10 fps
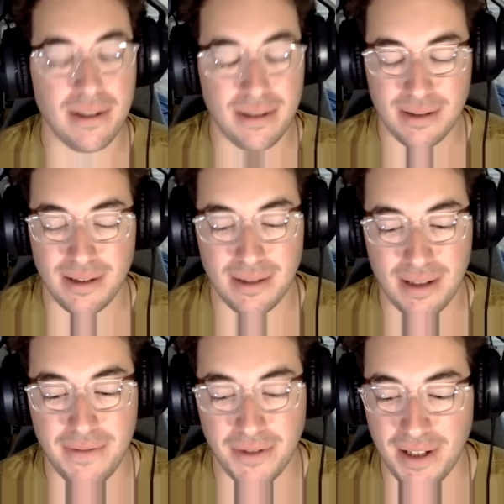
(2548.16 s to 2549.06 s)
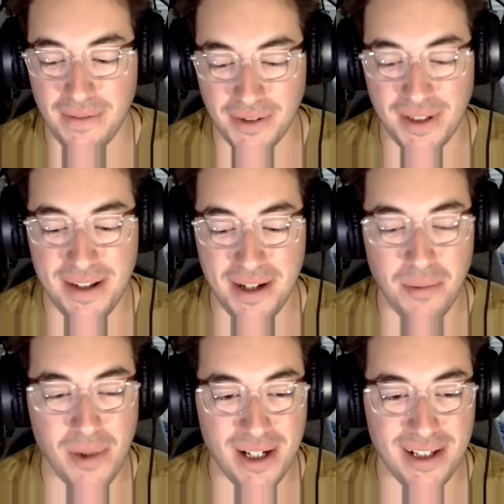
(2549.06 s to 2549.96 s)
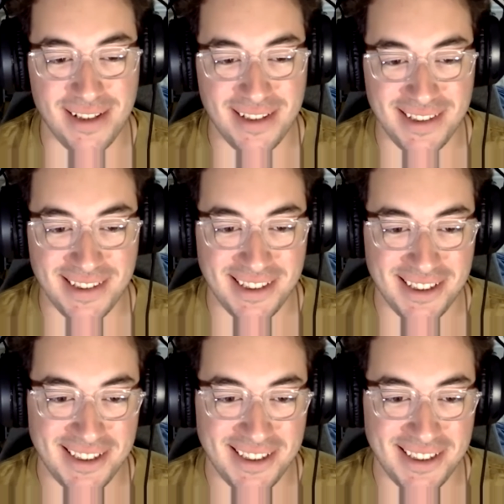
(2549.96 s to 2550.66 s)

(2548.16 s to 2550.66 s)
And I'm not going to walk into a gallery and just be like,